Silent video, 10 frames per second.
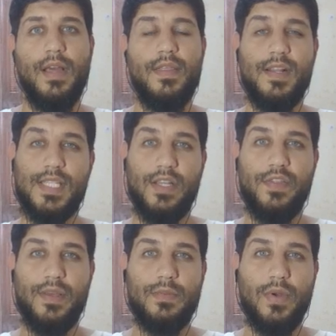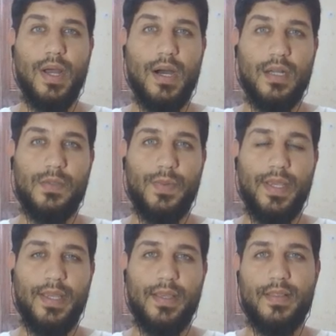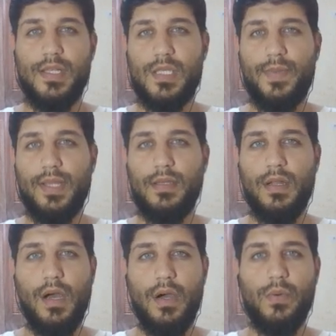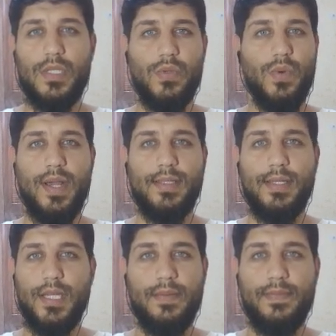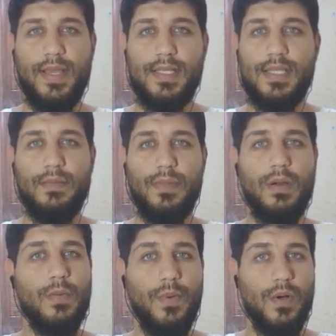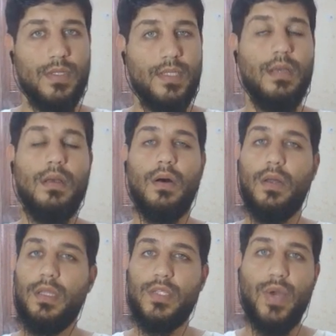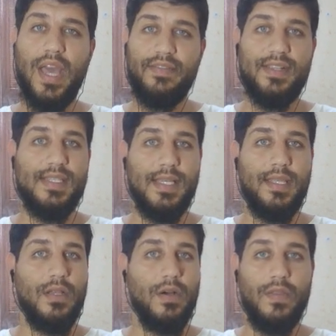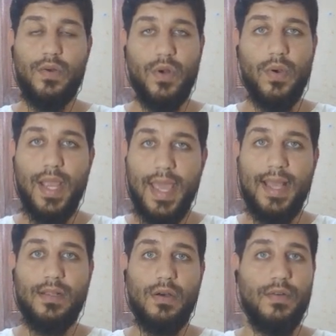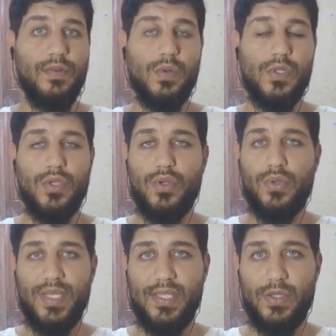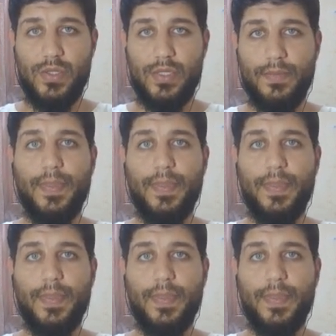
There's nothing more heartbreaking than spending hours writing an amazing blog post only to have it sitting on the wrong end of Google search results.